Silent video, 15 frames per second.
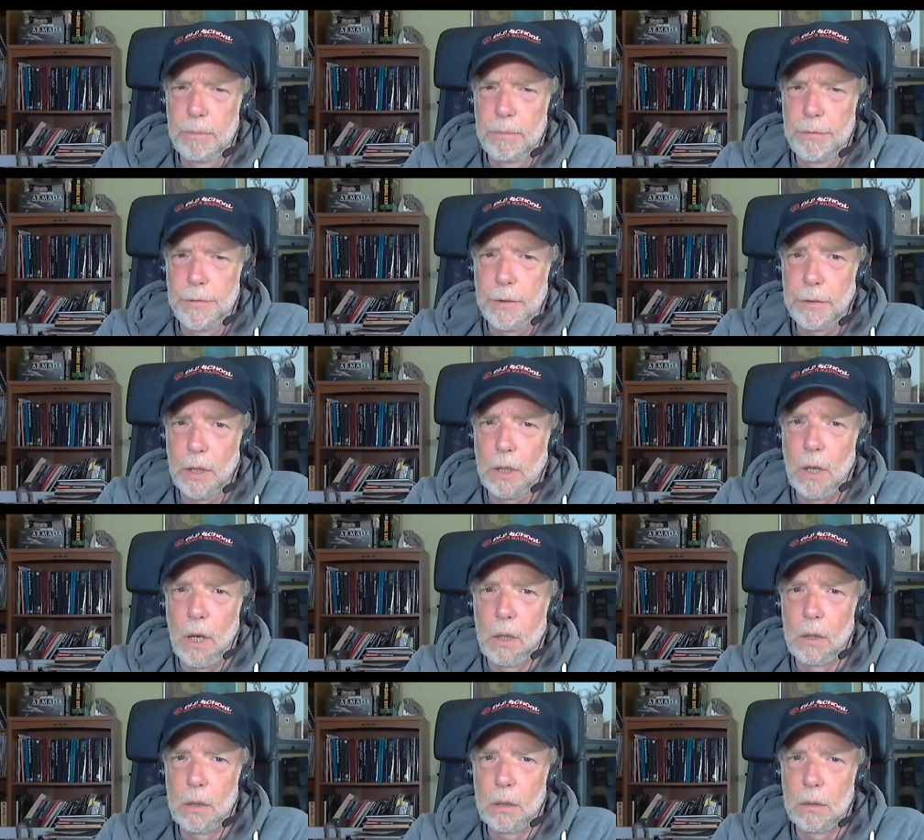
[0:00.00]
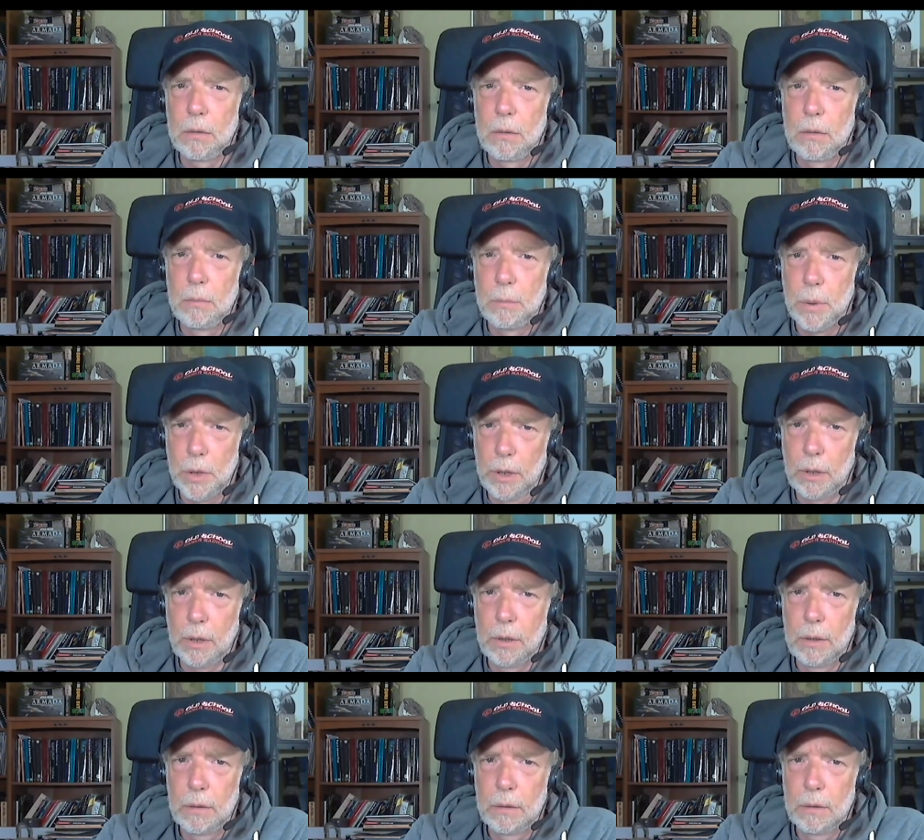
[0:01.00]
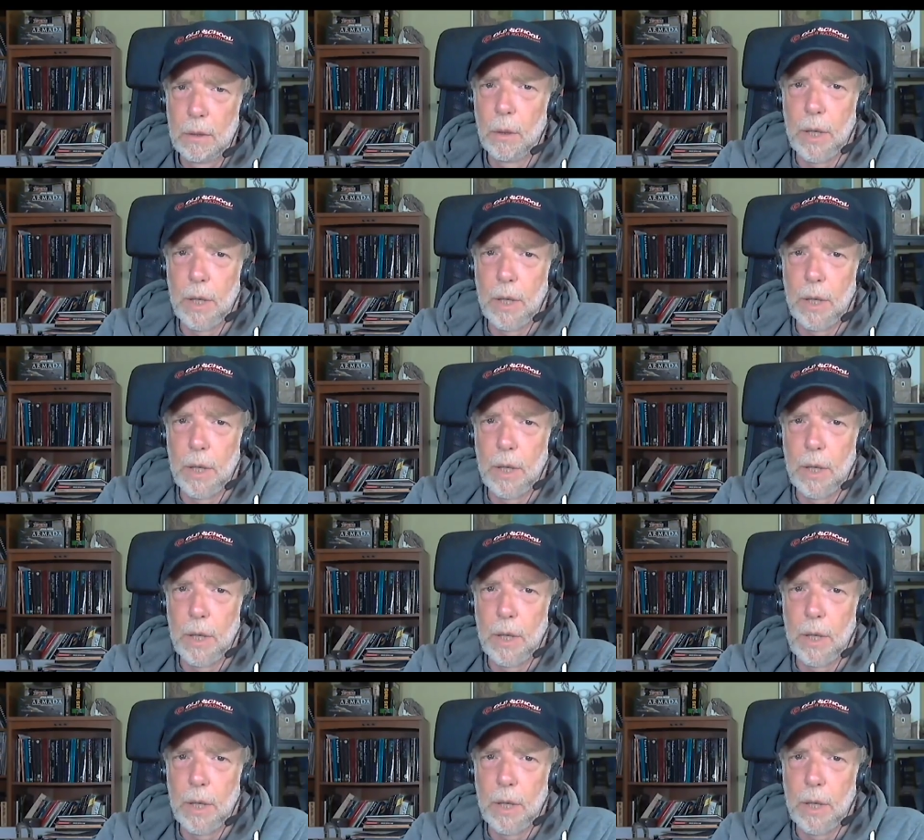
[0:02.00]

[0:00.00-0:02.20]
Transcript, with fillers: fifty dollar no, book. No,